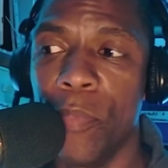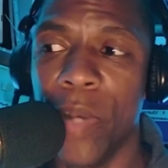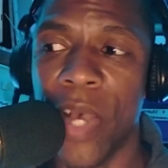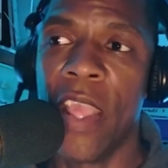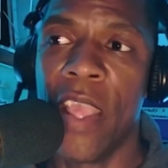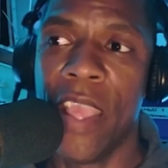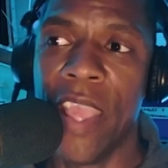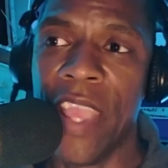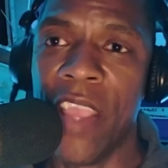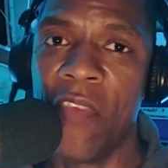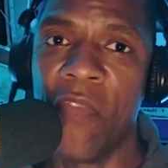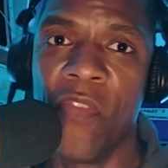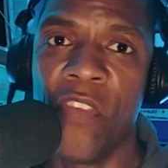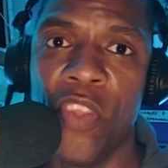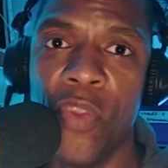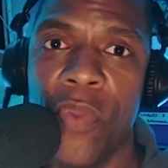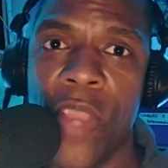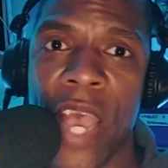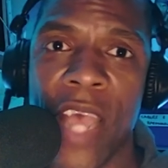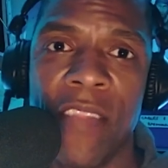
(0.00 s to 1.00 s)
but if
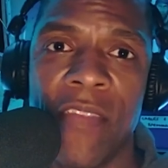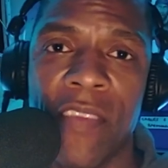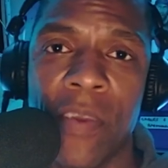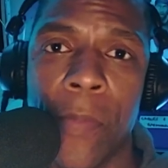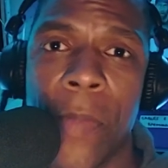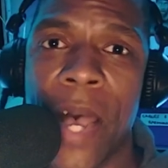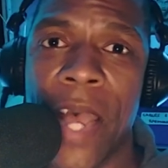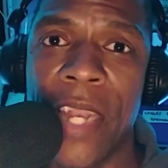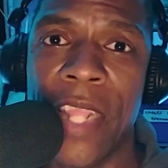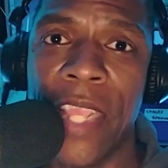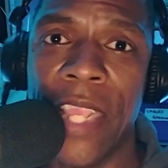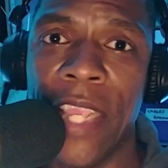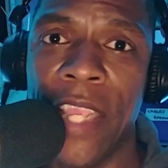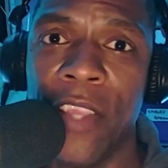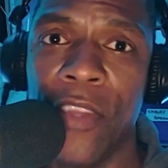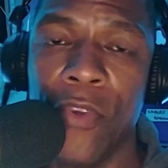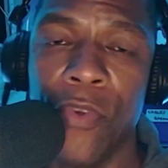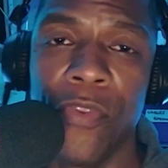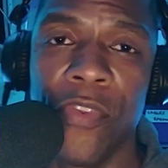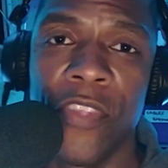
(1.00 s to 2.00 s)
you got
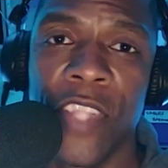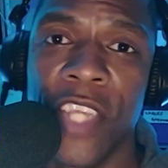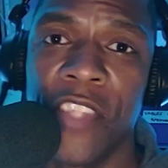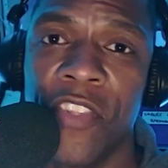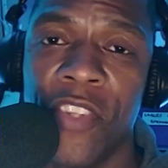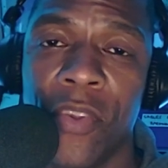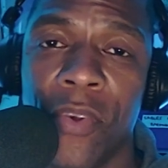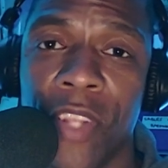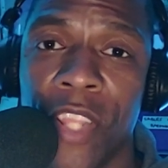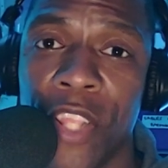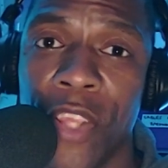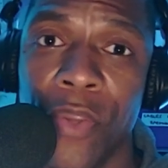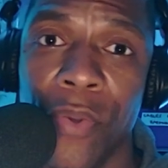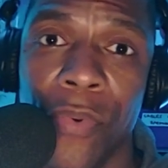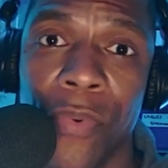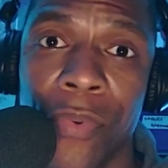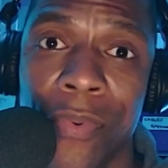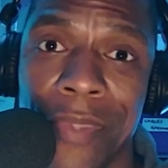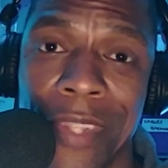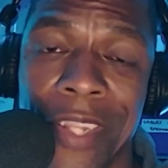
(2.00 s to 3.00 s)
somebody who's touching on
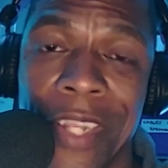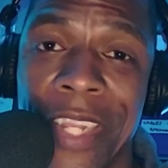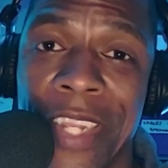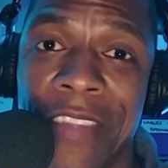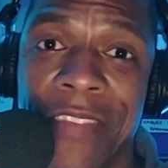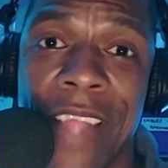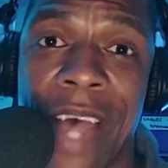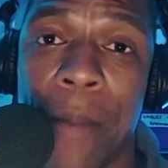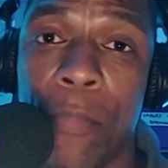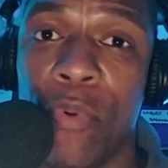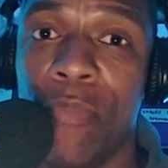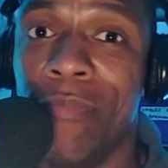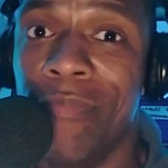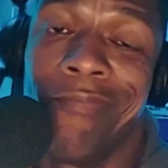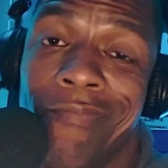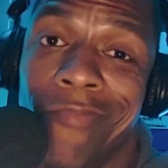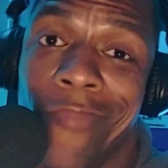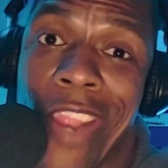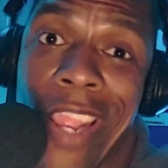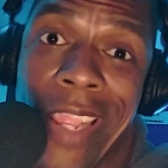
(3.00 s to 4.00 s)
you, you need to stop them,
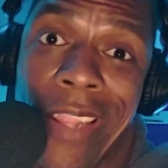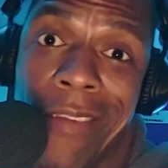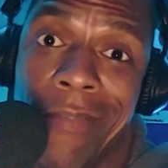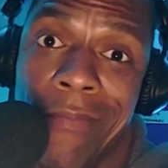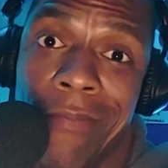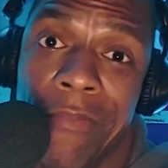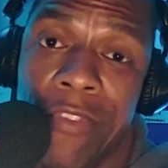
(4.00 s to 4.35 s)
right?